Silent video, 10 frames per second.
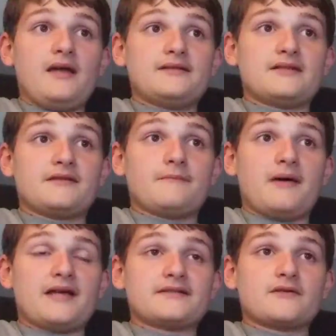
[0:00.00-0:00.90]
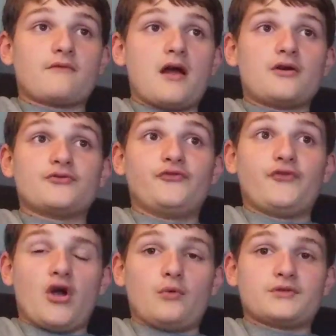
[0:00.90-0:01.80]
at the passing rider,
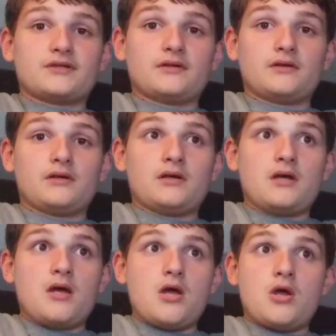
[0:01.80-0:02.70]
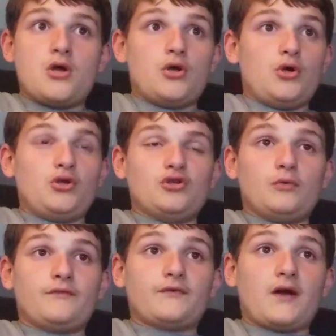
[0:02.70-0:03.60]
don't. You
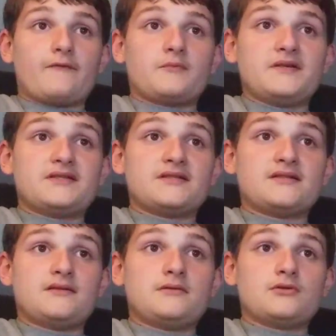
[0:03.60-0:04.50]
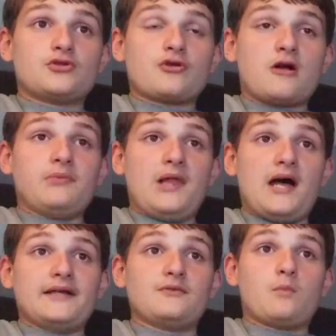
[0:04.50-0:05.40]
will forever be struck
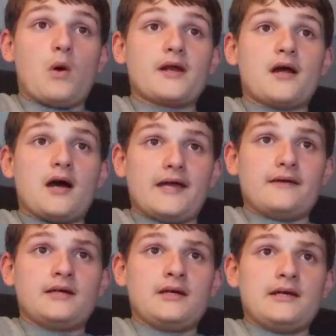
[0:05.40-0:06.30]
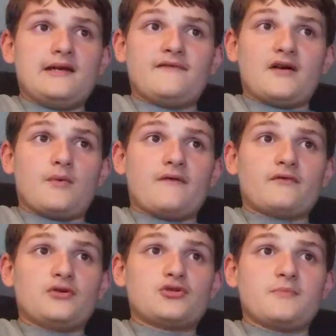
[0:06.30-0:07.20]
blind in one eye. If, however,
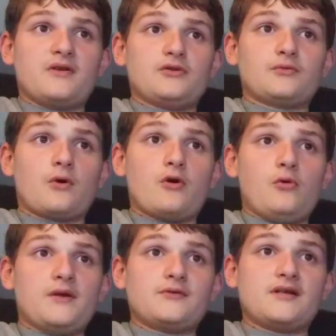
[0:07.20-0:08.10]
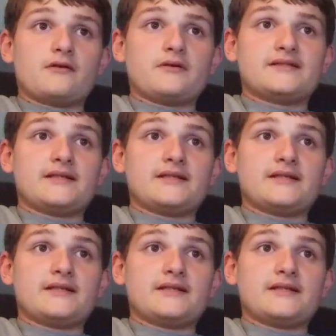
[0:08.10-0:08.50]
you should be on the road when you hear his